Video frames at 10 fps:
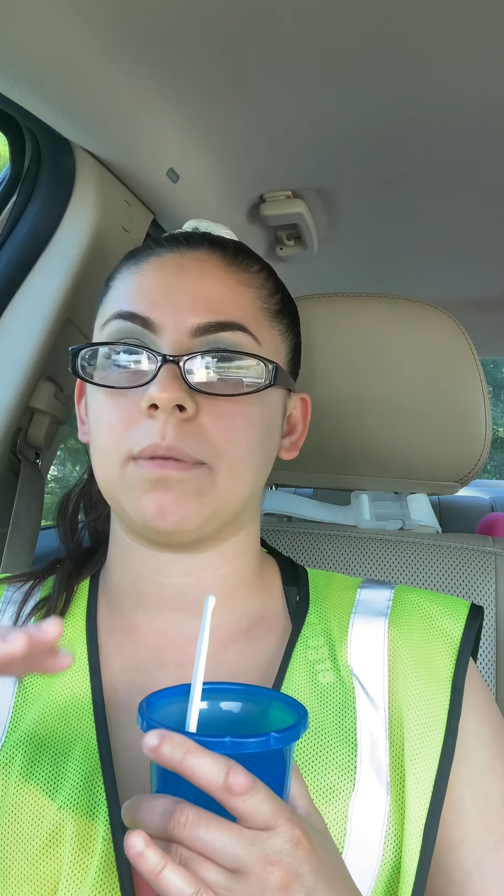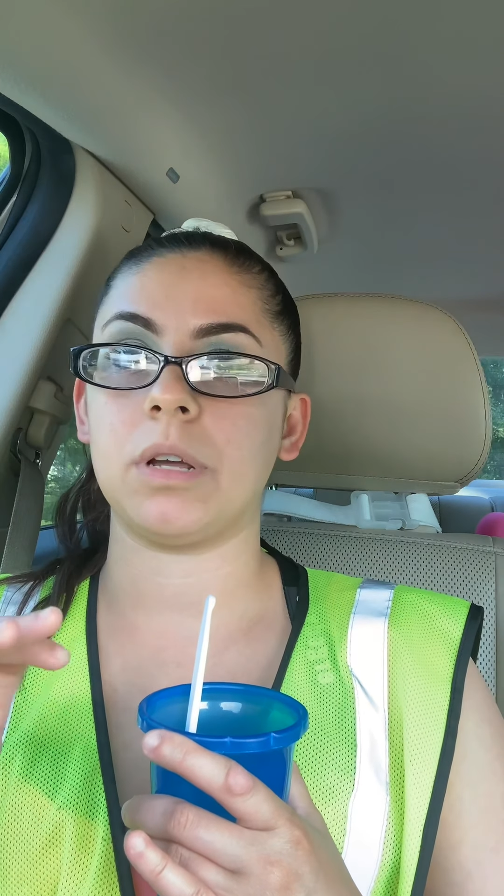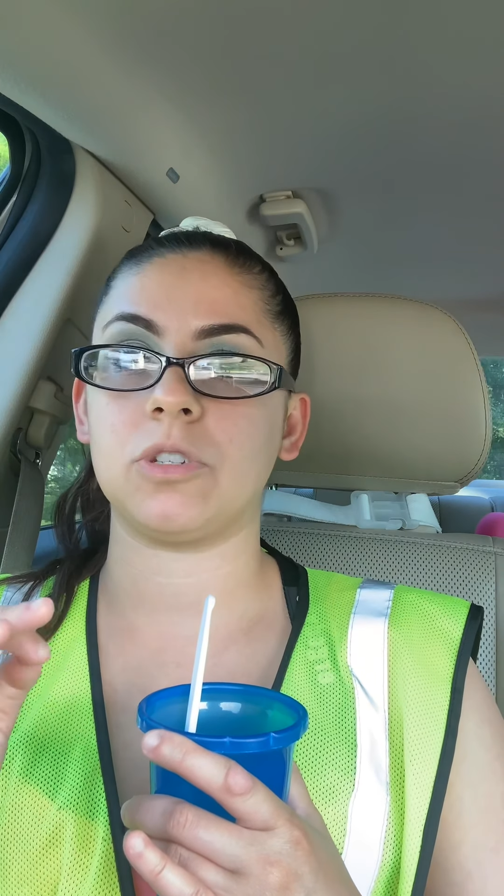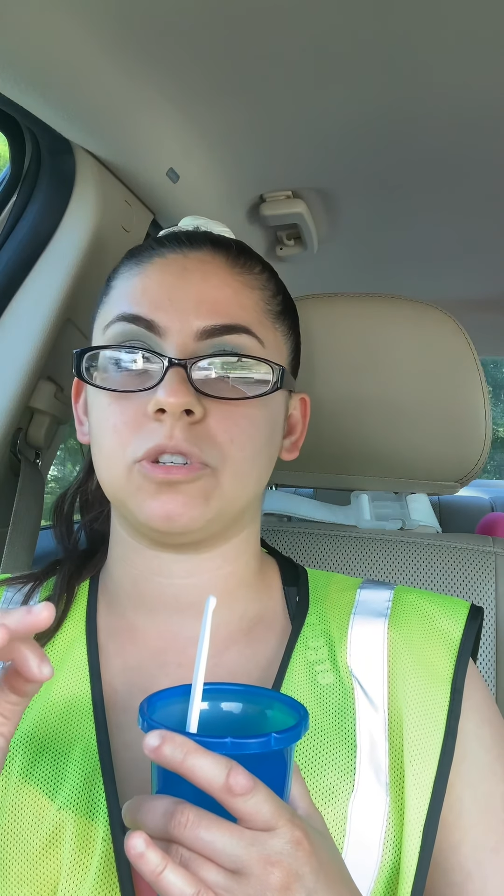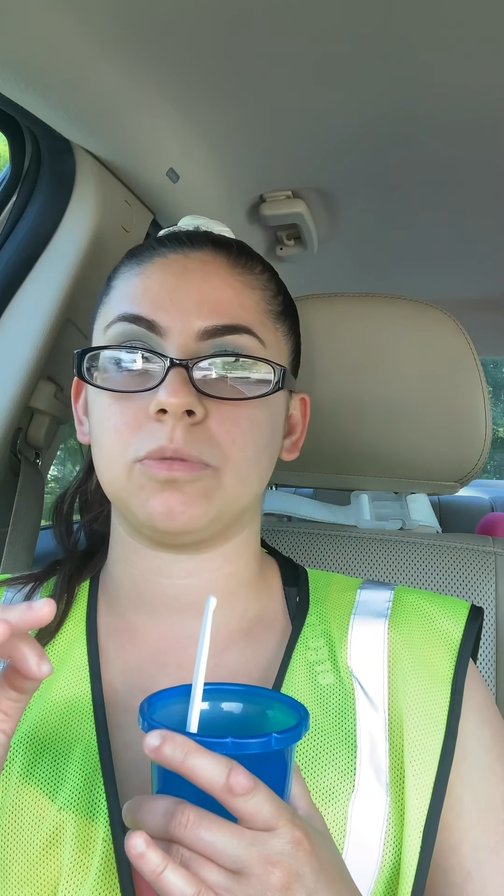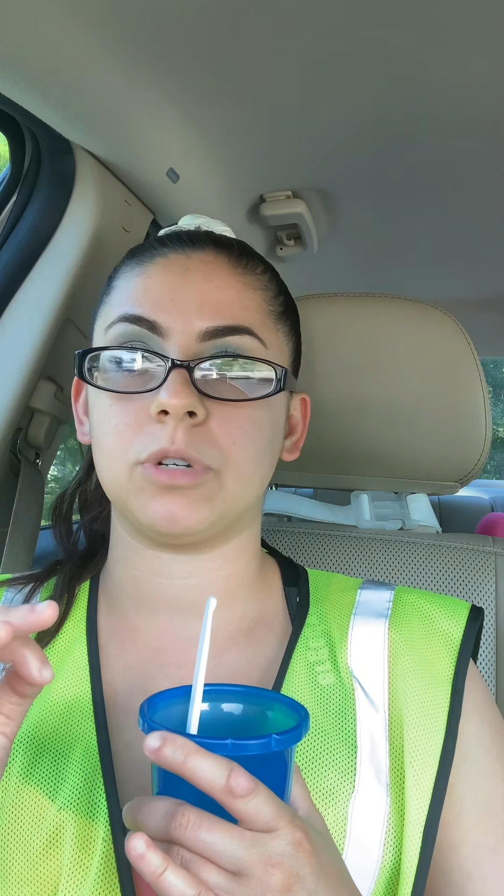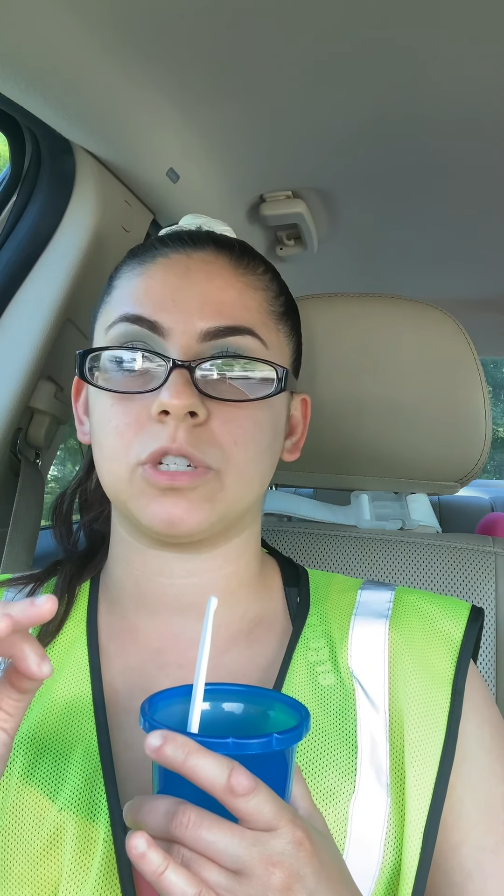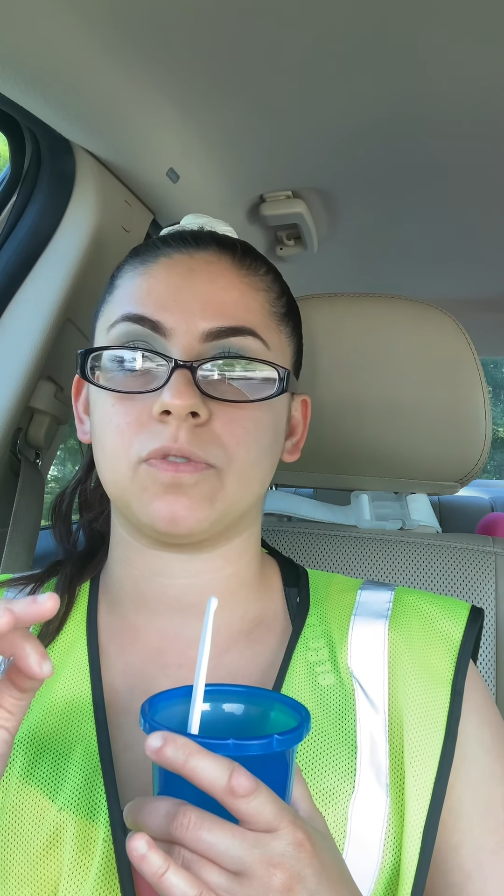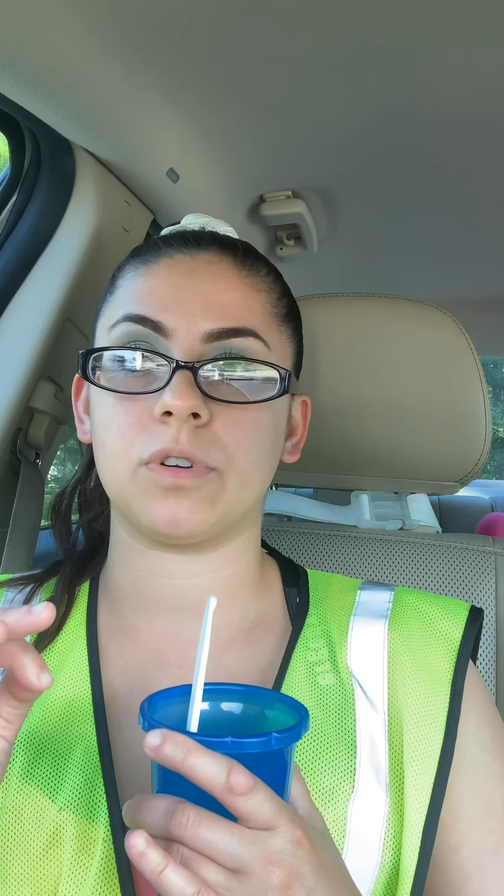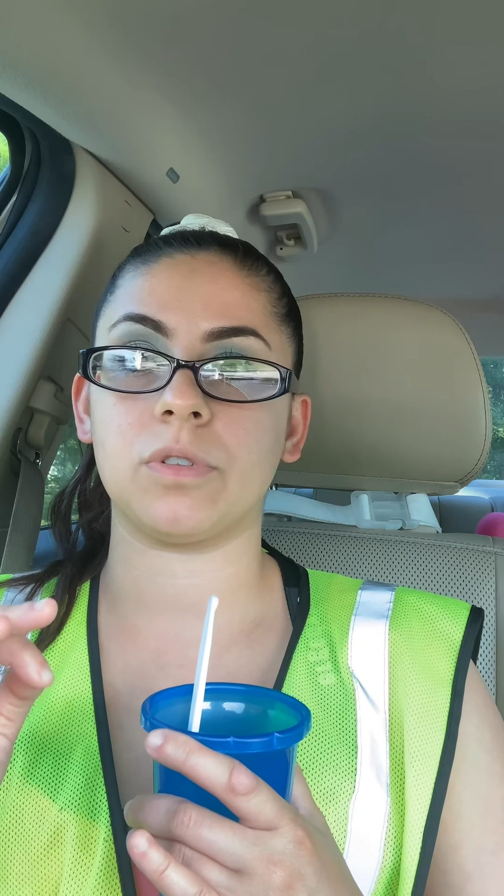I'm not too
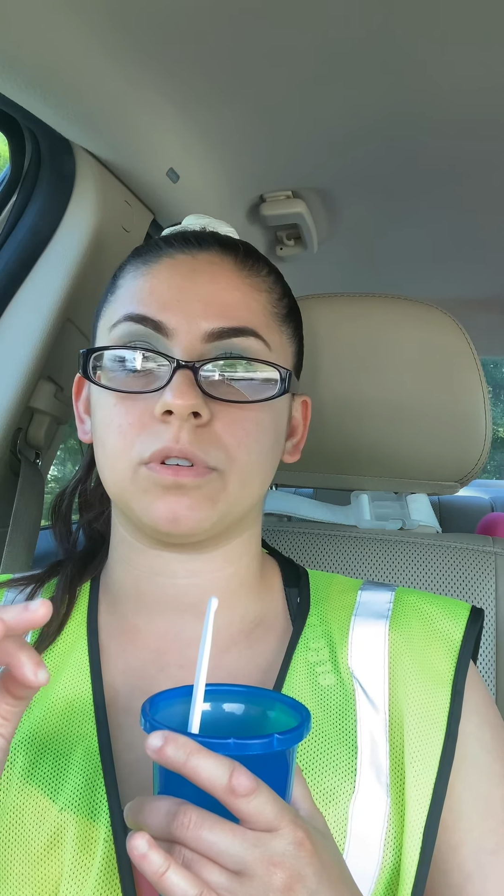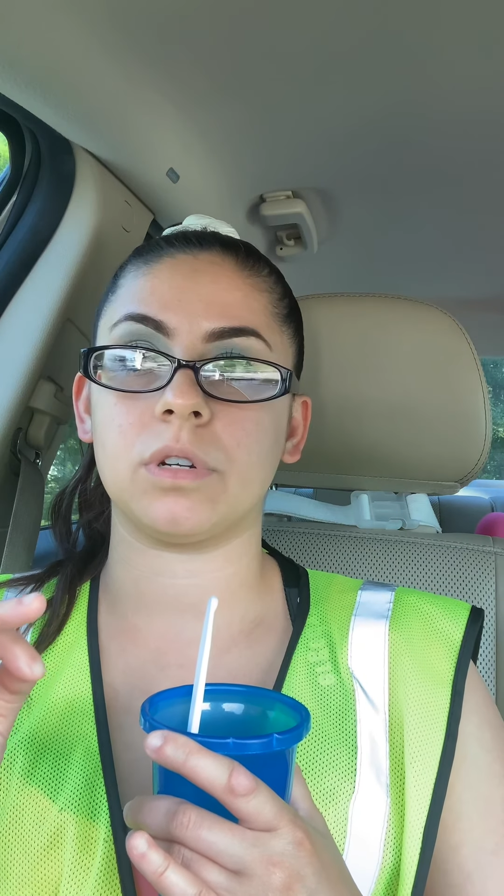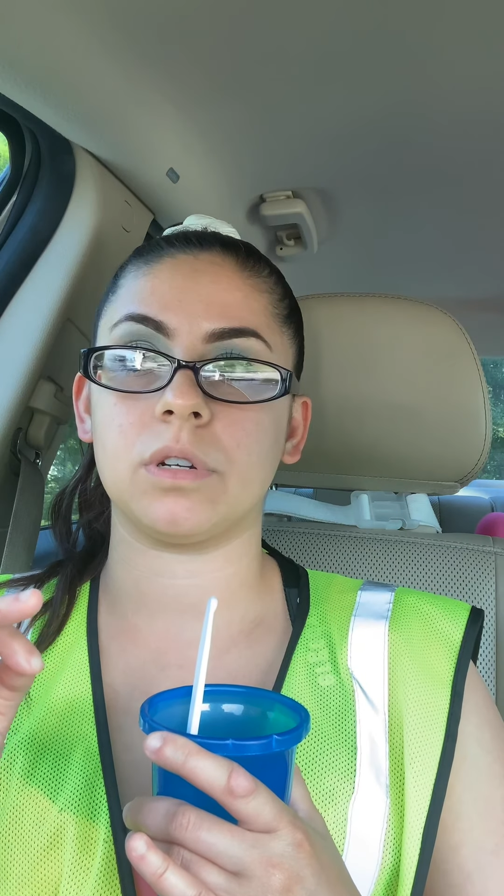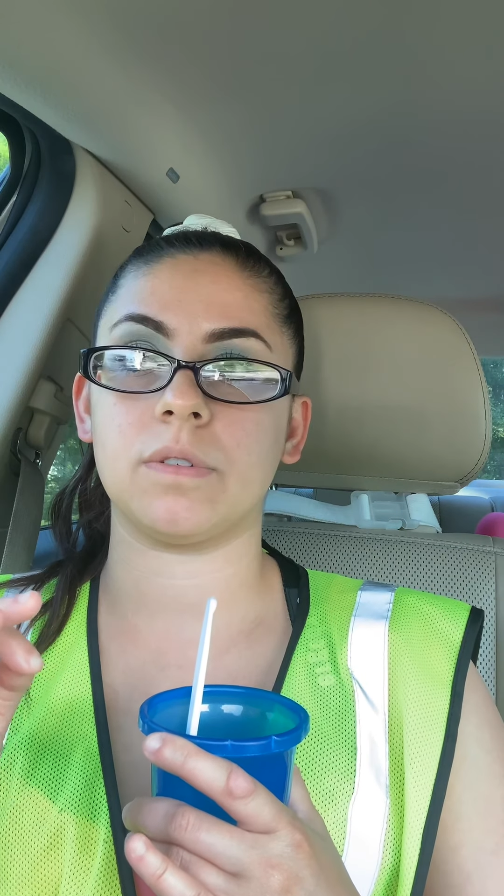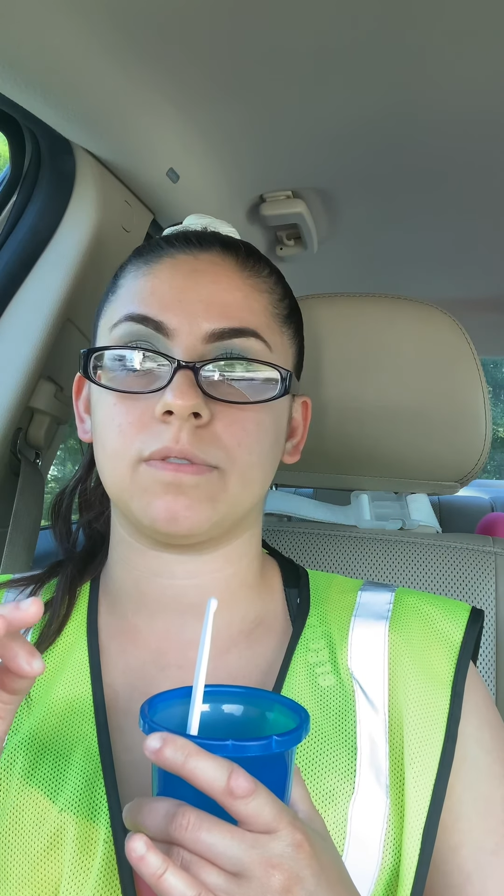much further